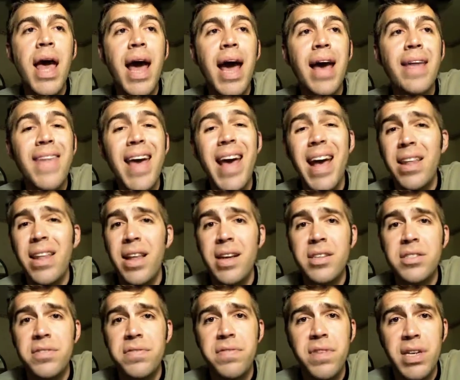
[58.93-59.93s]
And they had
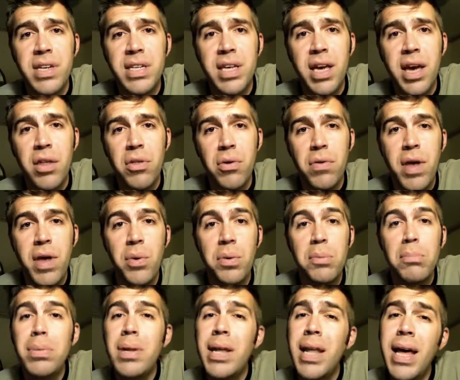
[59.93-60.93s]
lots of fun together. They
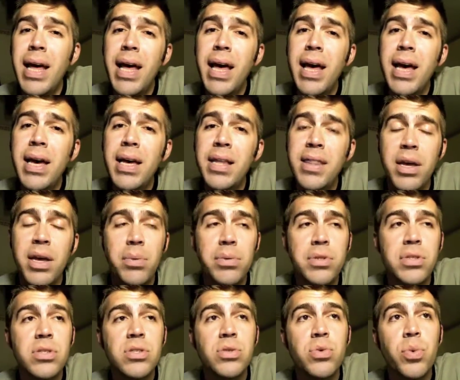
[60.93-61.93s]
would play, and they
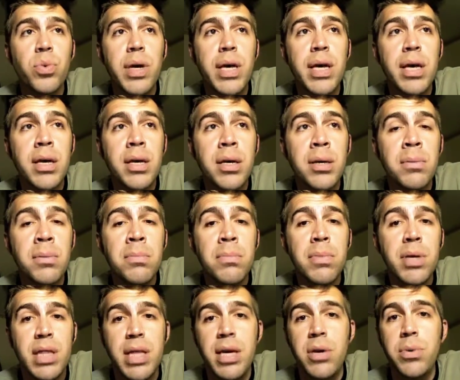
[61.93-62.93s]
would swim,
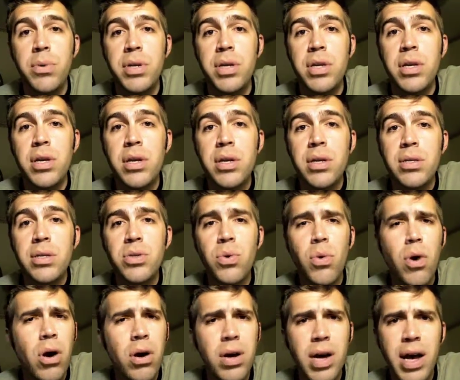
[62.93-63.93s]
and they would do all